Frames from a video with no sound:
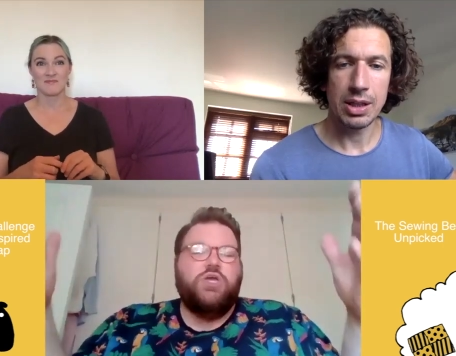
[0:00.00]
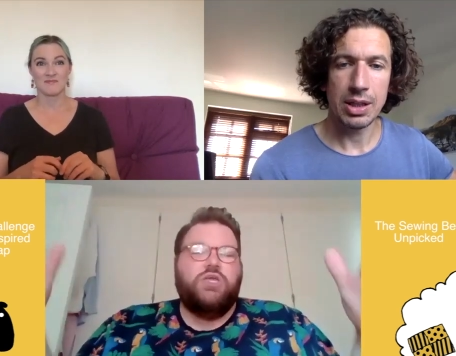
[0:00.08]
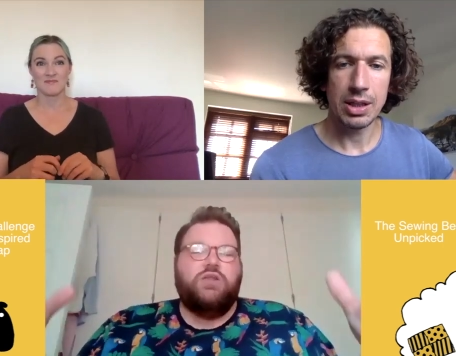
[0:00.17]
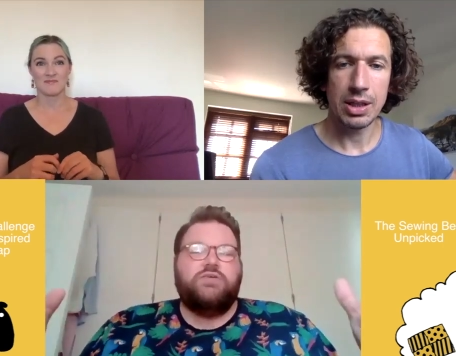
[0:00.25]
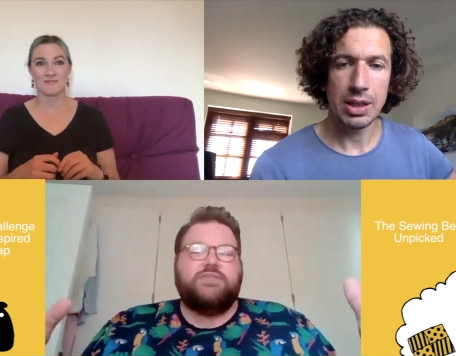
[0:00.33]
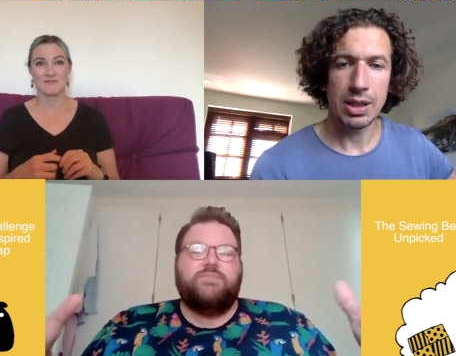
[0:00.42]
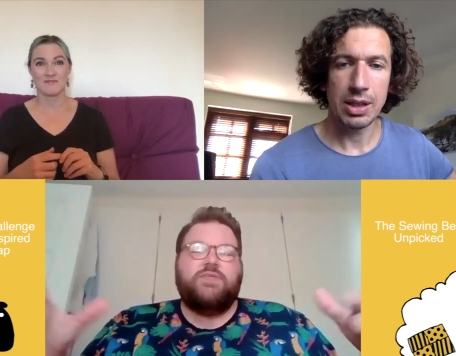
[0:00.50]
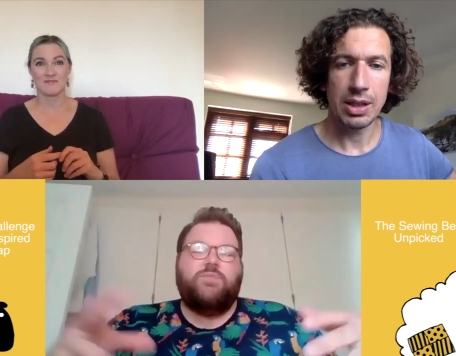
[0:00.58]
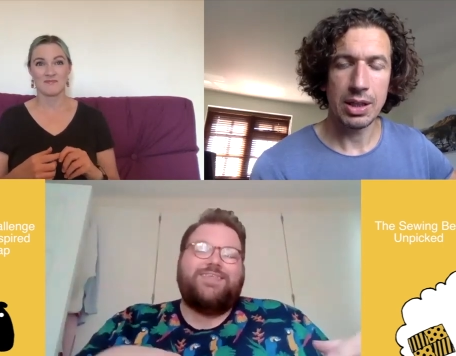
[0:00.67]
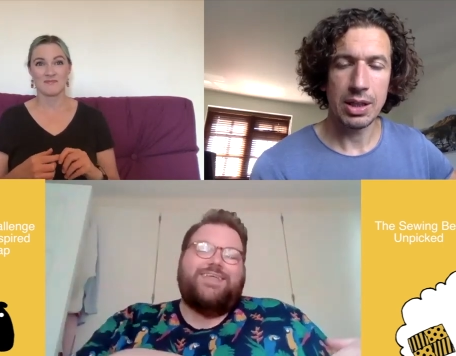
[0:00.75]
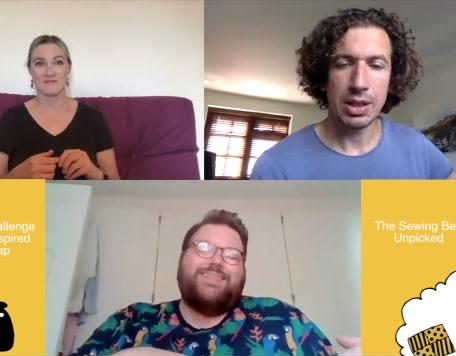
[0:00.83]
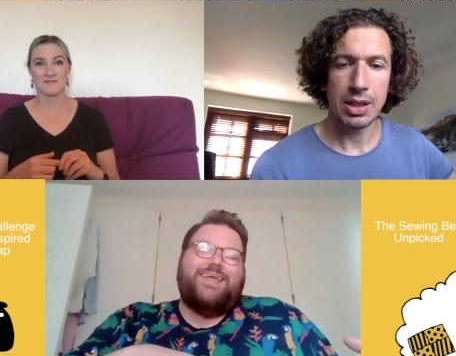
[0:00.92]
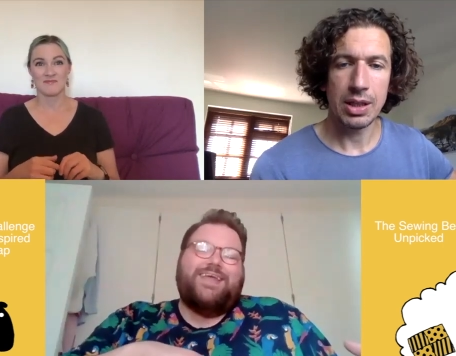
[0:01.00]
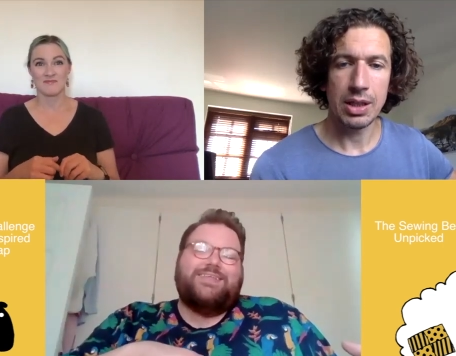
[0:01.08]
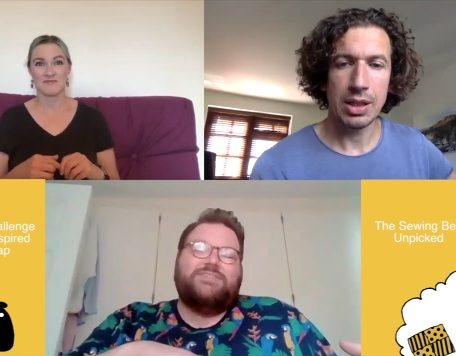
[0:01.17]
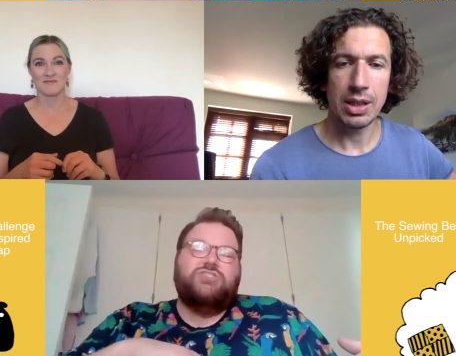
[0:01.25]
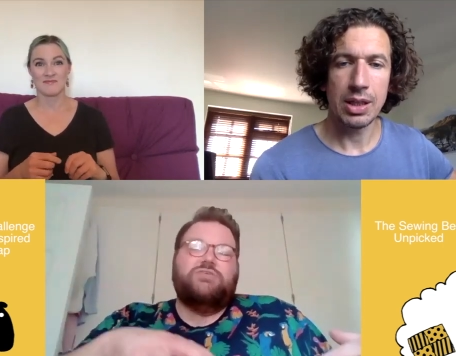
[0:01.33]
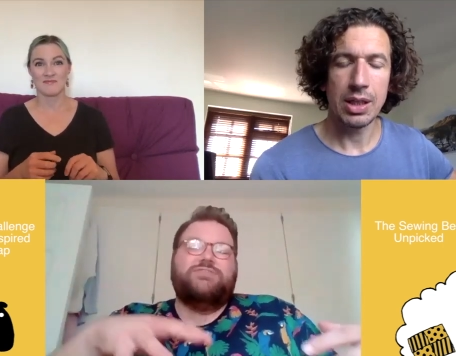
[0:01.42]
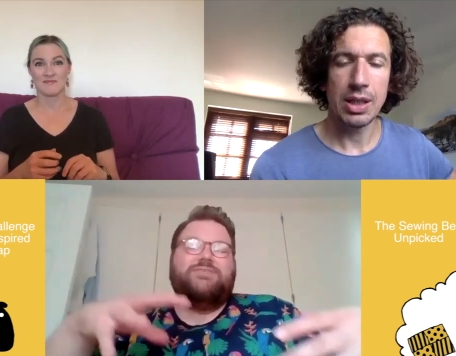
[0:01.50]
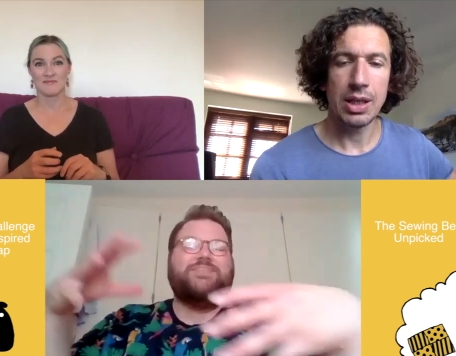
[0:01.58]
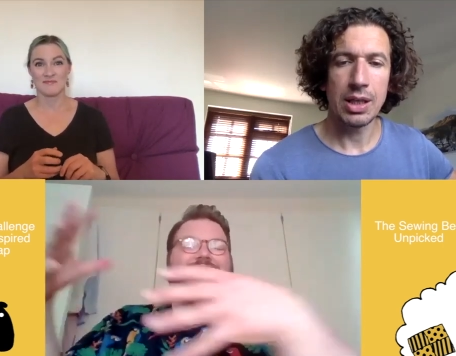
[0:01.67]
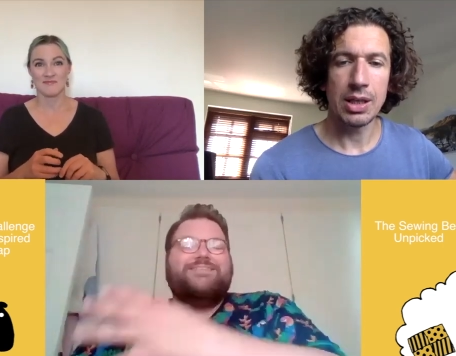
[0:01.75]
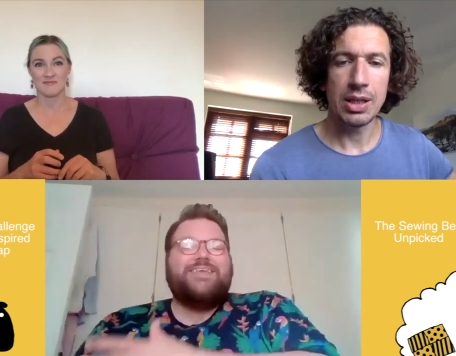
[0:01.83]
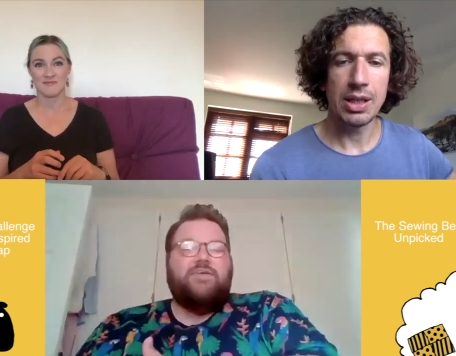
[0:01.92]
Speaker 1: you know, something where they then had to do
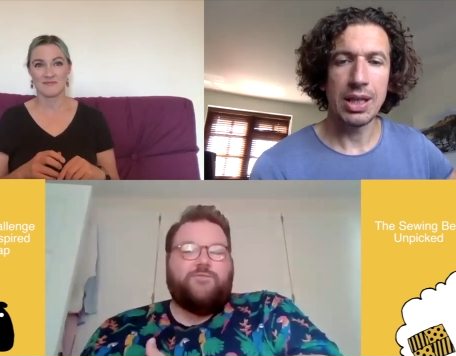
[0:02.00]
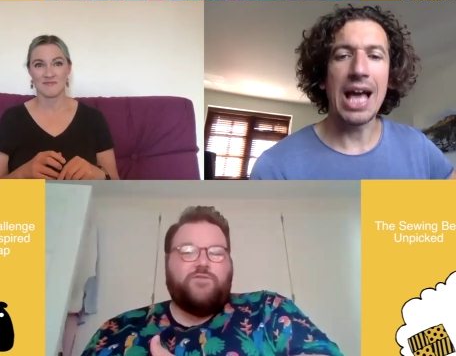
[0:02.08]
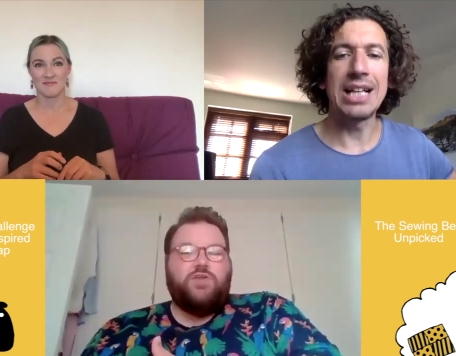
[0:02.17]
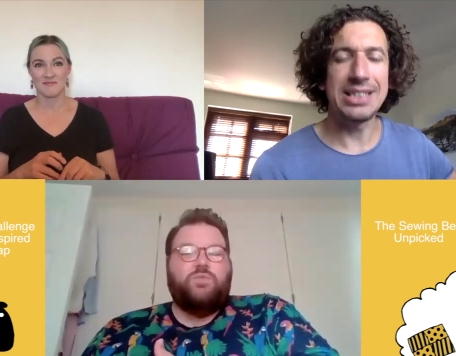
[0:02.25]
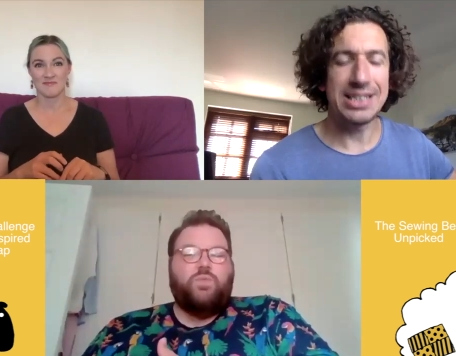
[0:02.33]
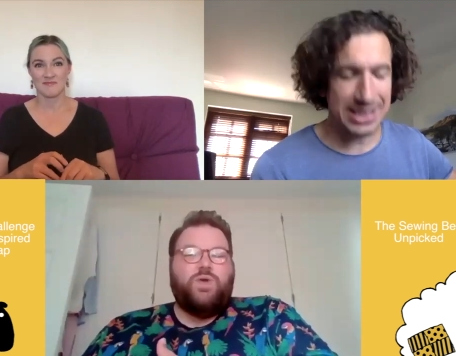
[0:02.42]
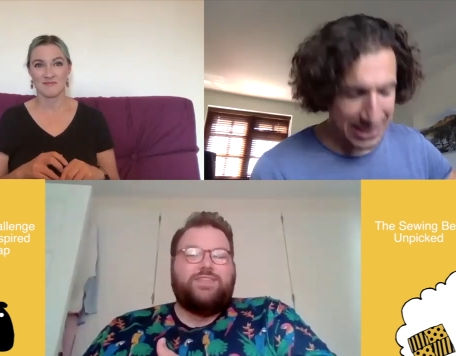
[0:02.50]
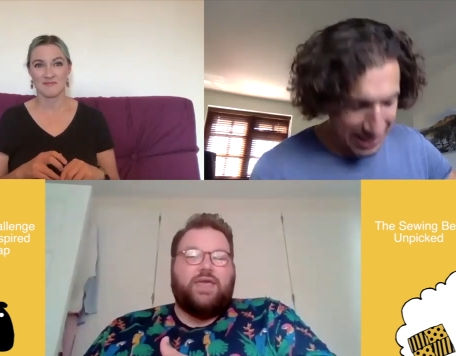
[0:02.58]
something different with